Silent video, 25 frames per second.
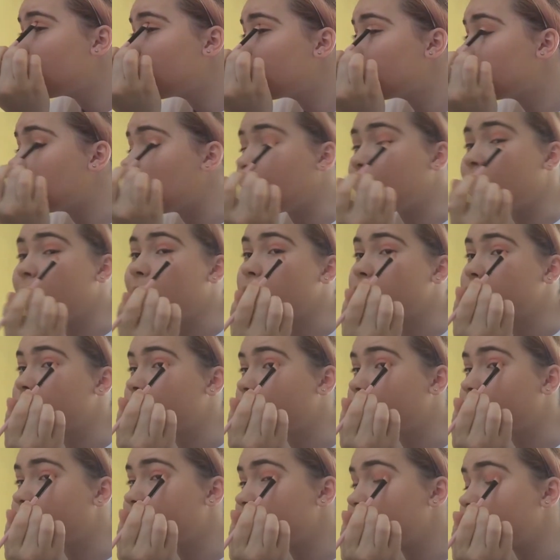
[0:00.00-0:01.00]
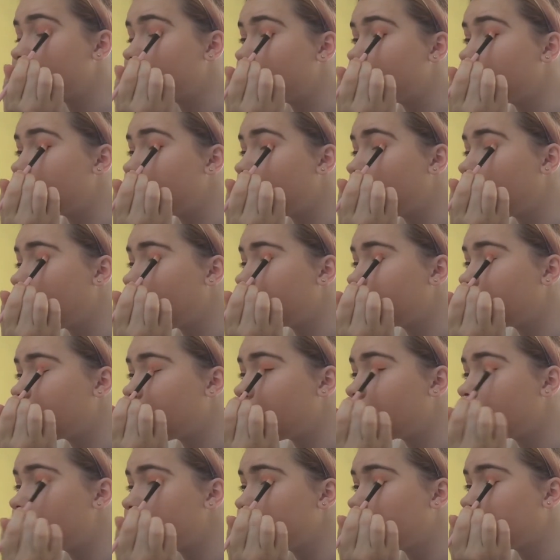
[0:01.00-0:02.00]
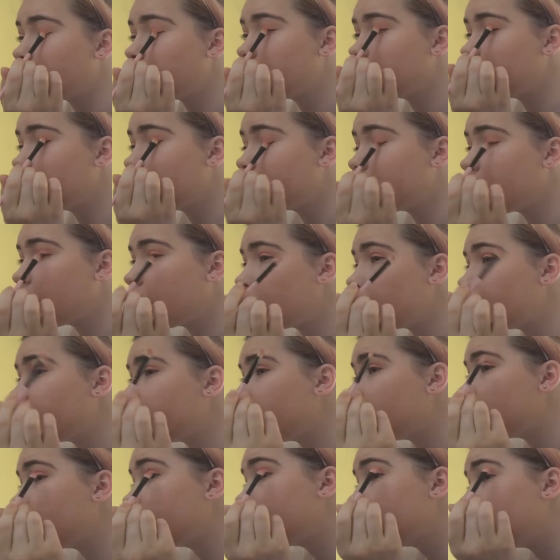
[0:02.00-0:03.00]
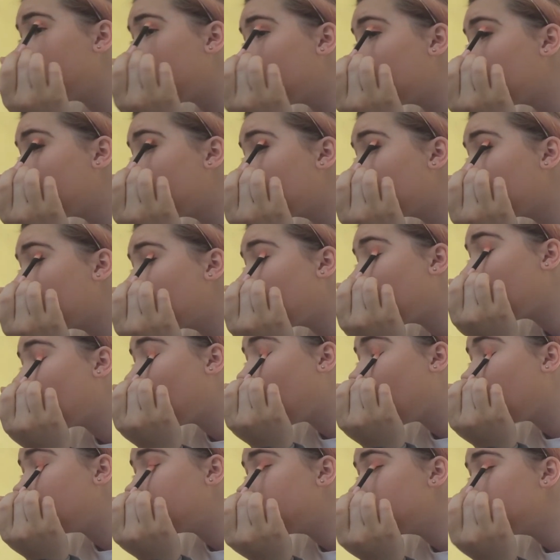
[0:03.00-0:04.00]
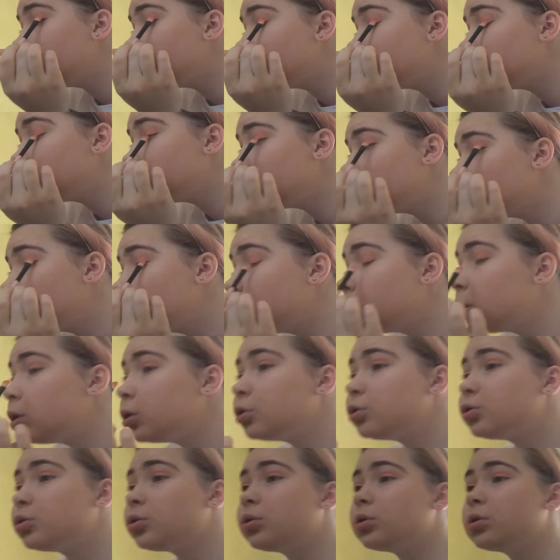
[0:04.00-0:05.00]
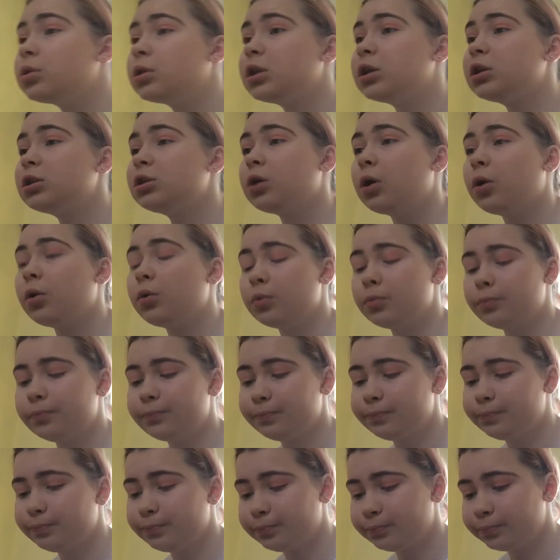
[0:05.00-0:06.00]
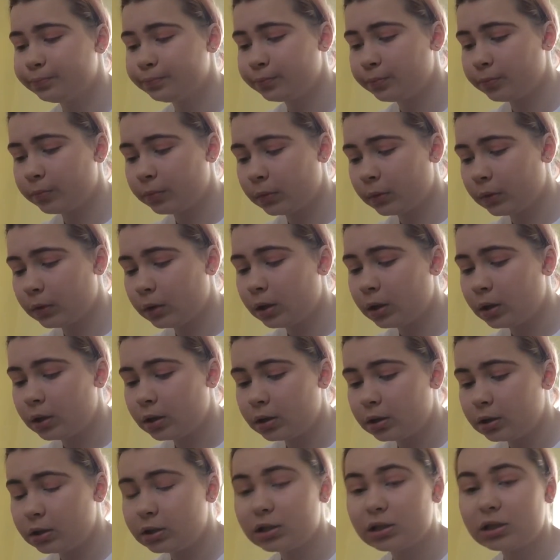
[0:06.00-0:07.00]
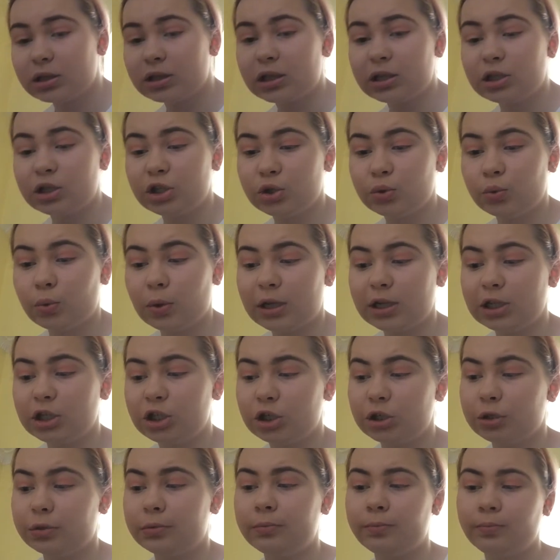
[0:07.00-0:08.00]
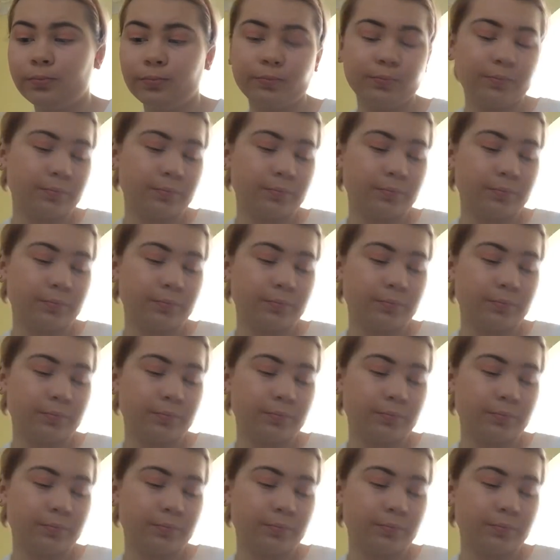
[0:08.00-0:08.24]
Yeah, that was on my sister's birthday, so I think I've only been out like once during this whole situation.